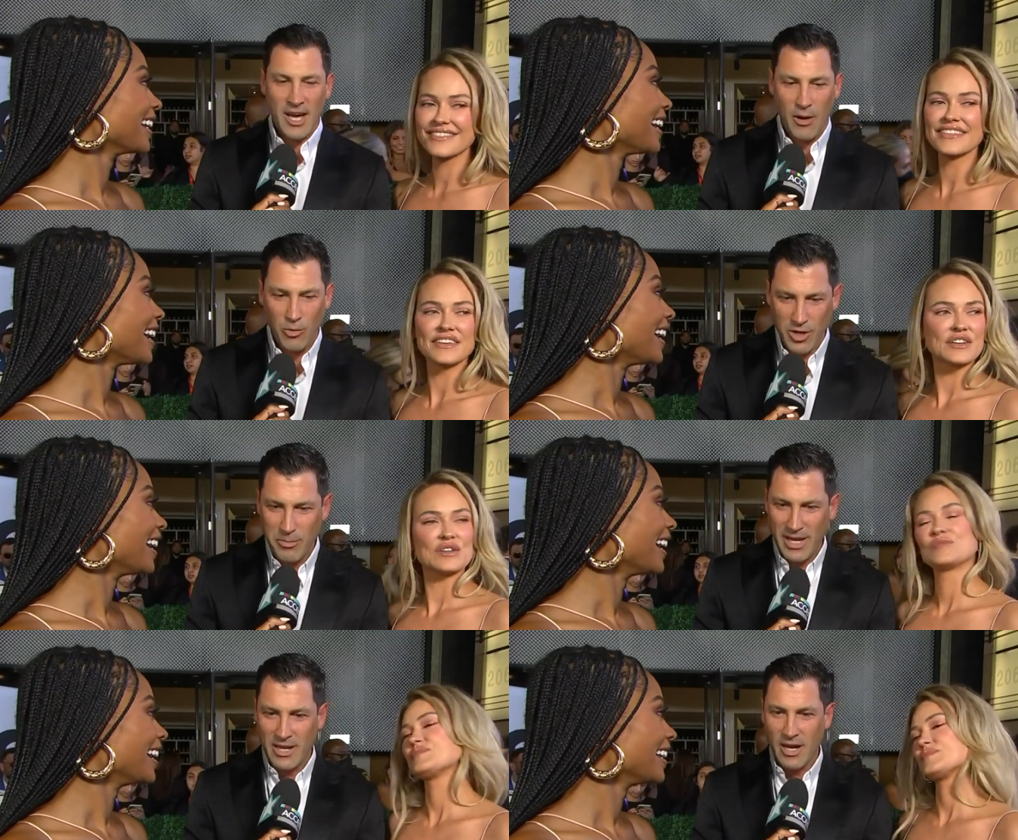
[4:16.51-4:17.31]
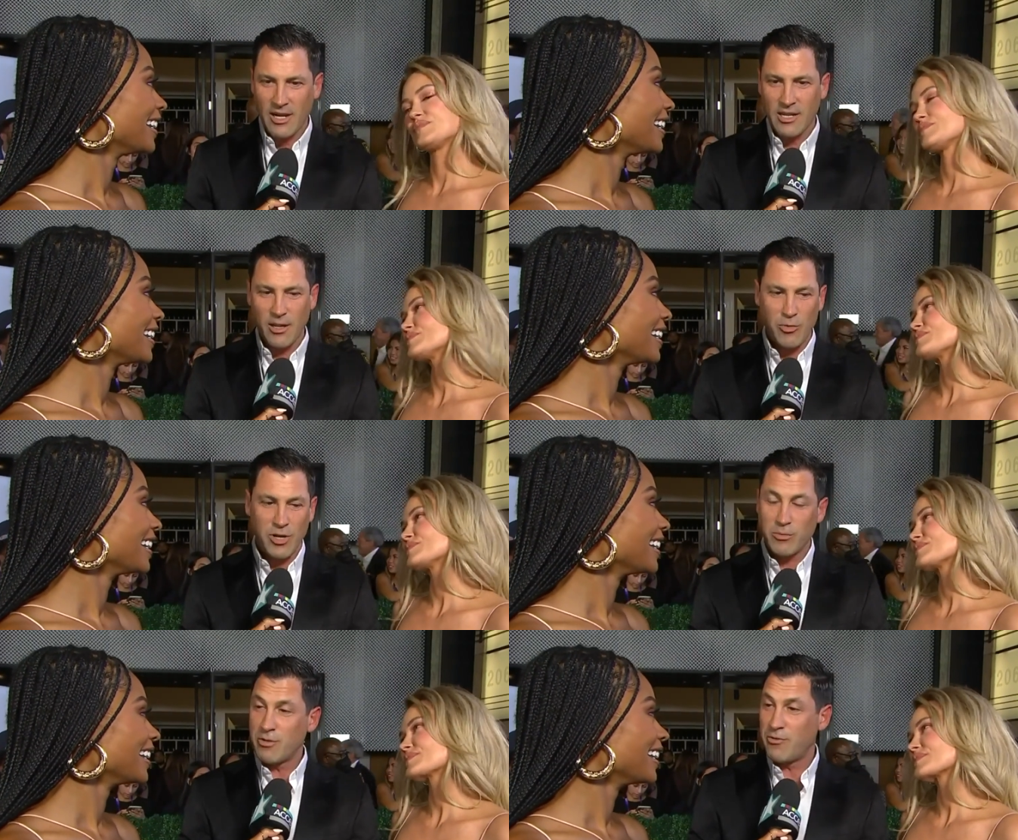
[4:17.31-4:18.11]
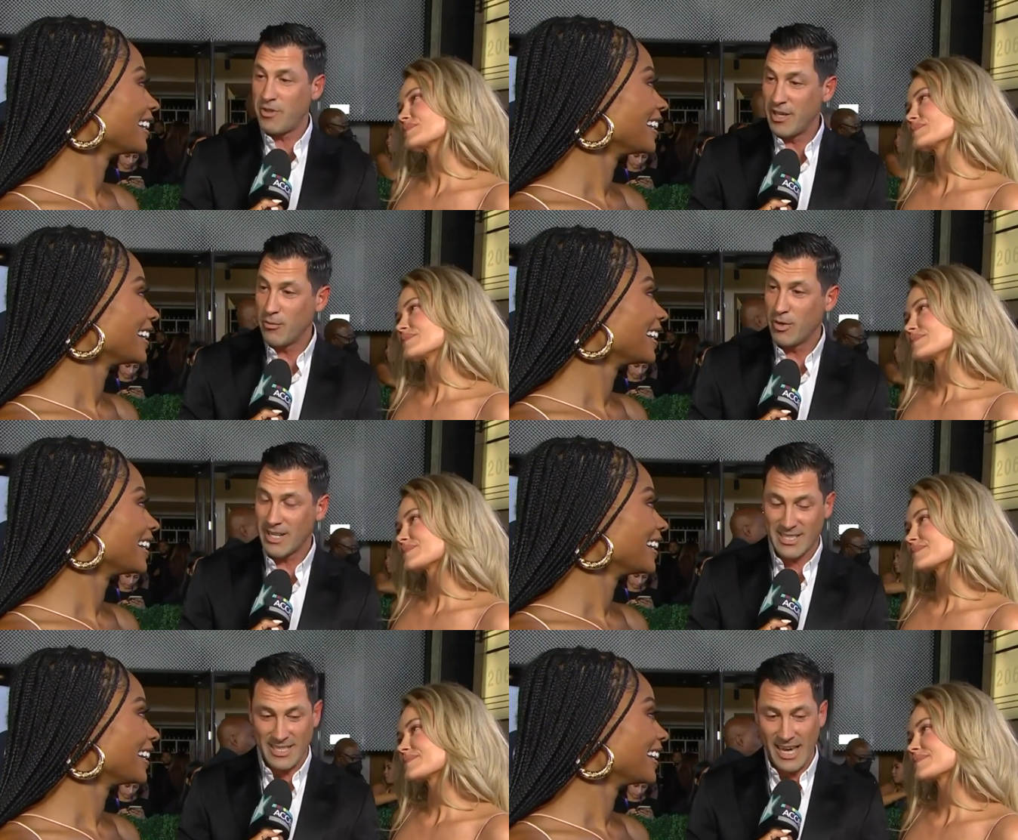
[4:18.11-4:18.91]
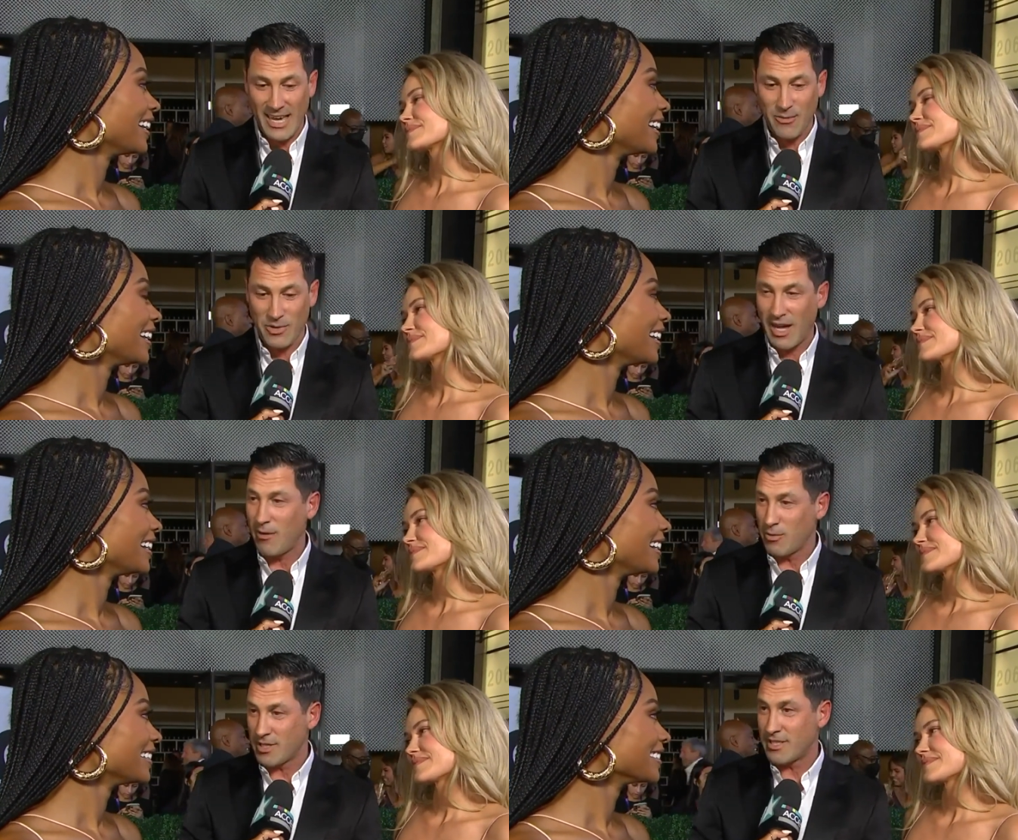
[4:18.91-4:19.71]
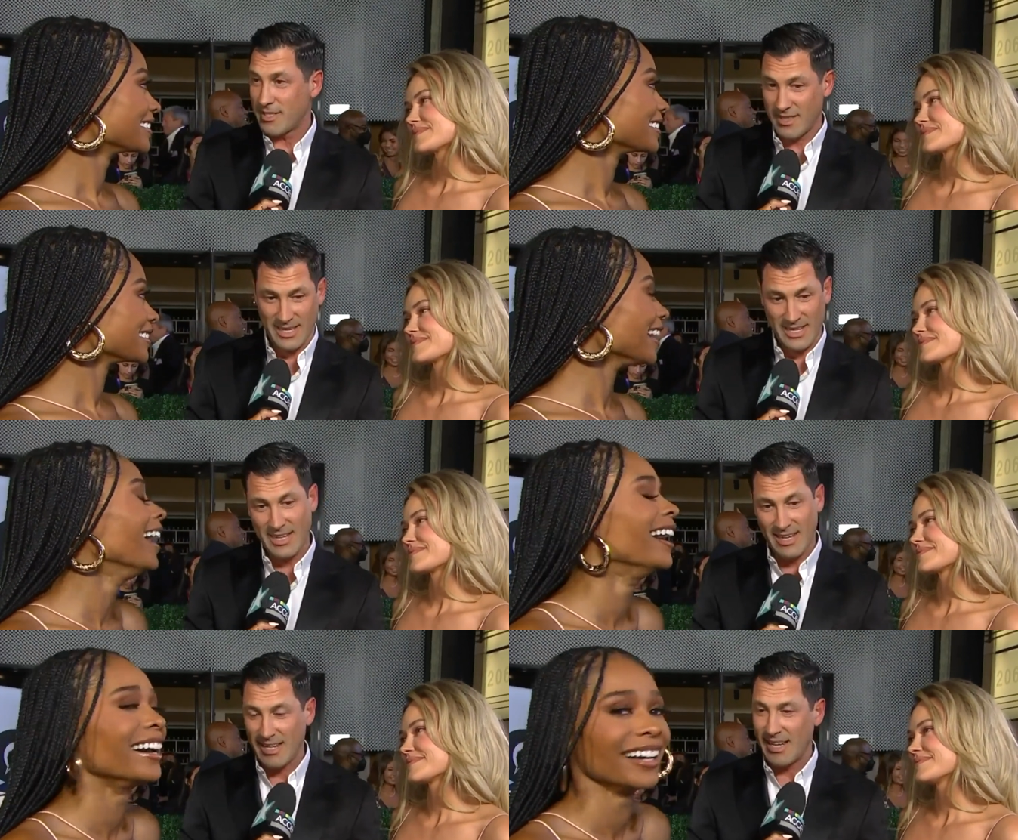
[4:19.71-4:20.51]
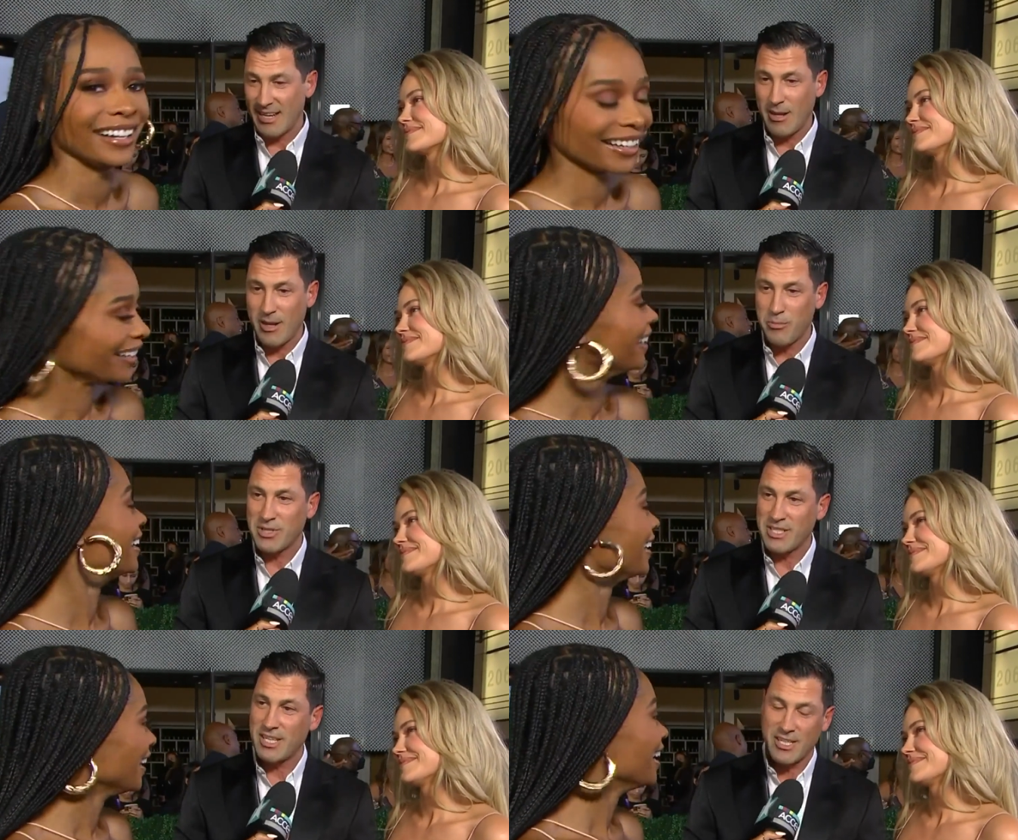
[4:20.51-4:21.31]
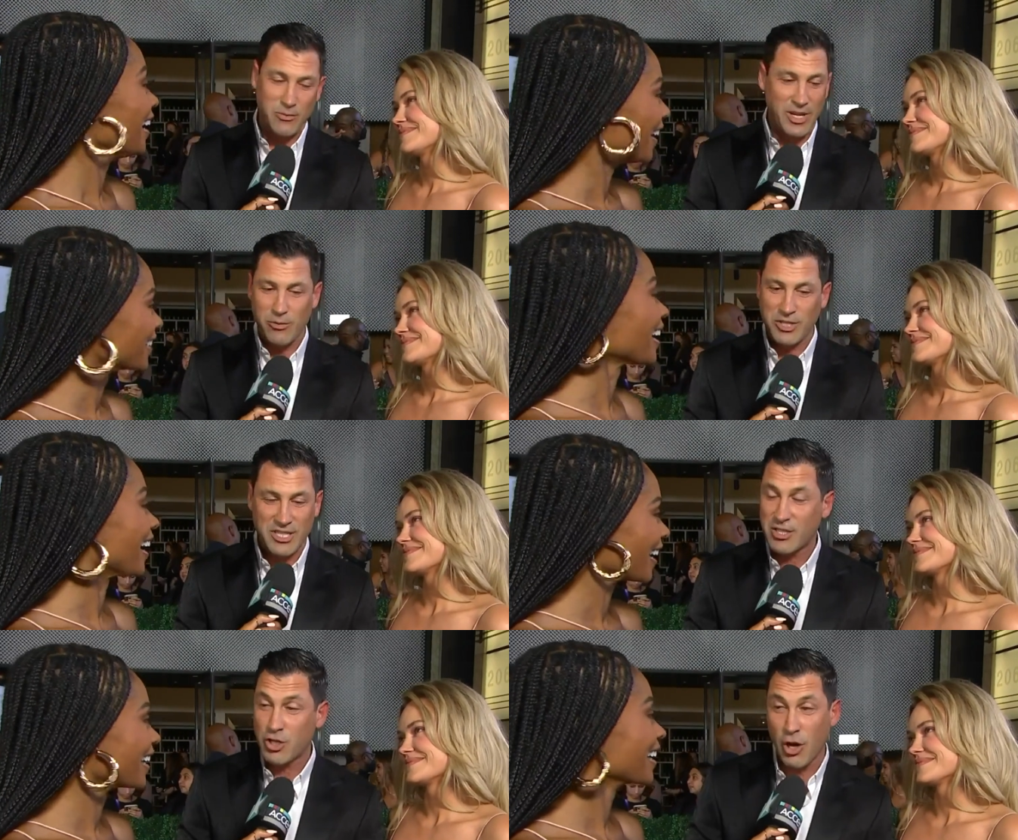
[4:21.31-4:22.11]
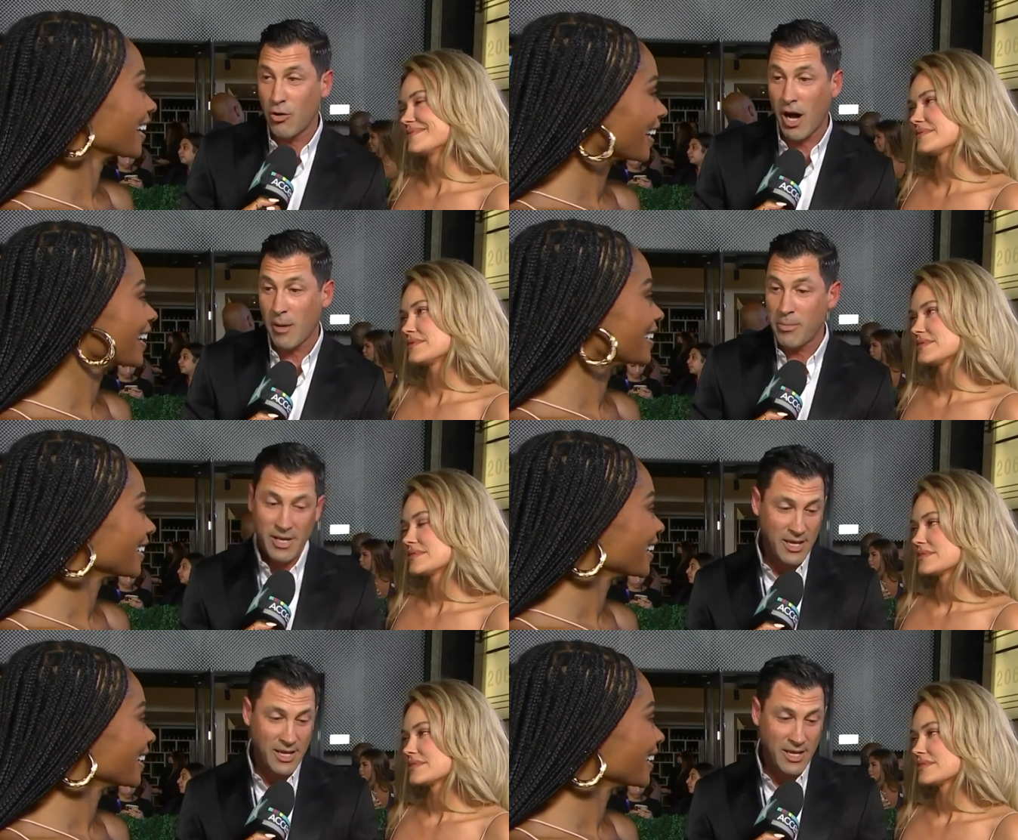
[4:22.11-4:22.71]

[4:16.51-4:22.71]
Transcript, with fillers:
Speaker 1: I want to be an uncle. I want him to feel what it's like when I was in, in, in, in a position where he would just show up,